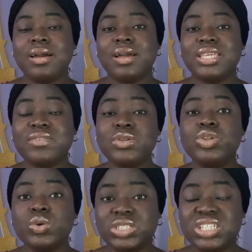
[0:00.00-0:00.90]
given
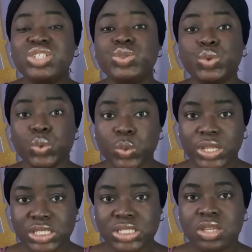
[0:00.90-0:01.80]
notice to
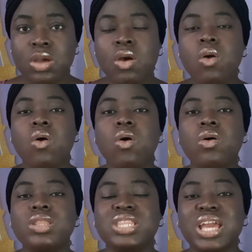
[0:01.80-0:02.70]
quit, or
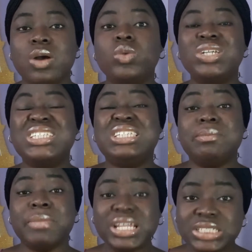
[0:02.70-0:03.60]
they are always
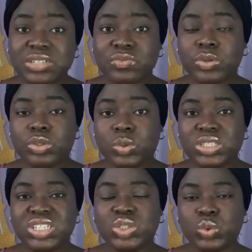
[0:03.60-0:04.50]
demanding for
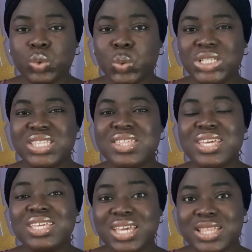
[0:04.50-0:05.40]
notice to quit,
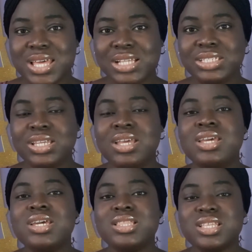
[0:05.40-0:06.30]
thinking that
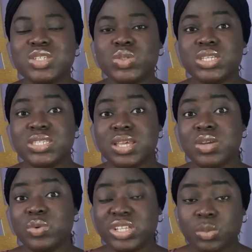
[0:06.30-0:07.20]
this is a
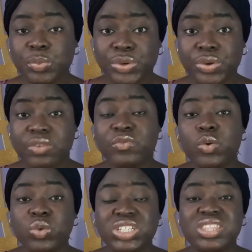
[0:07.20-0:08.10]
grace period for
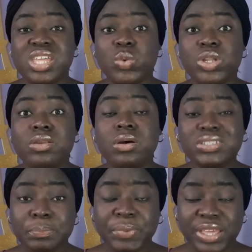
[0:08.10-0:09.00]
which they will not
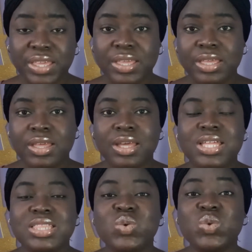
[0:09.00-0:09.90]
pay,
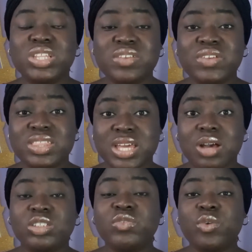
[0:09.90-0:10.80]
and they would live in the
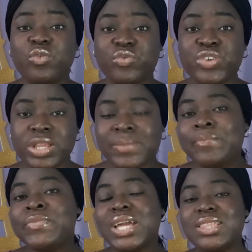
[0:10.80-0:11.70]
house for free,
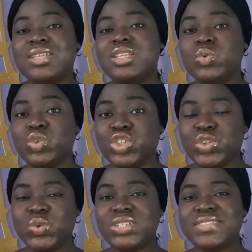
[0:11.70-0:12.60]
and then they would
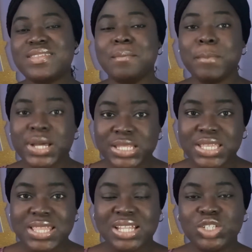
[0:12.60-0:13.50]
use the money
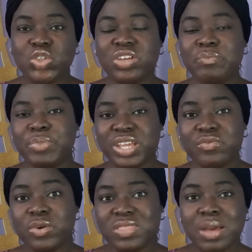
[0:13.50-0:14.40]
that they should have paid
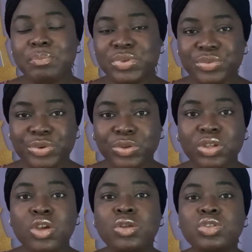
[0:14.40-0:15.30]
for that period
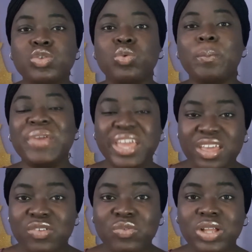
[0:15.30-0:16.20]
to
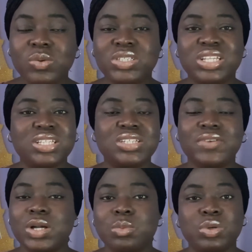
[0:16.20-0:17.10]
pay for an alternative
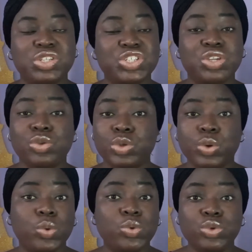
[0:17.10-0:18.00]
accommodation.
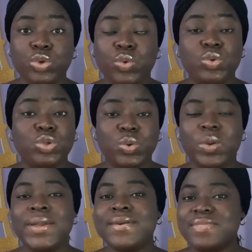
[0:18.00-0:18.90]
No, no, no.
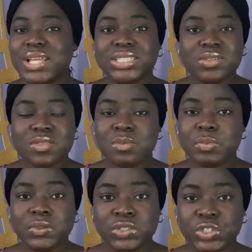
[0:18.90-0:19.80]
That's not the
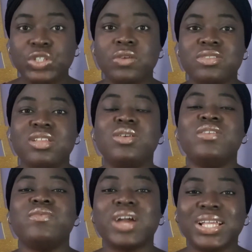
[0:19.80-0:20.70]
position of the law. In
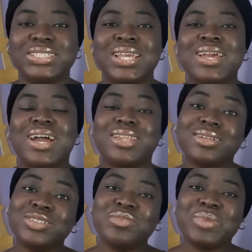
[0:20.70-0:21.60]
fact, an
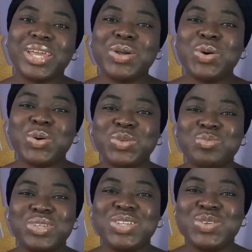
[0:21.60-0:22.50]
aunt of mine called
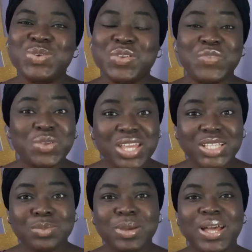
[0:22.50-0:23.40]
me, a few
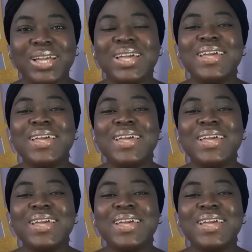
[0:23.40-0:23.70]
years back,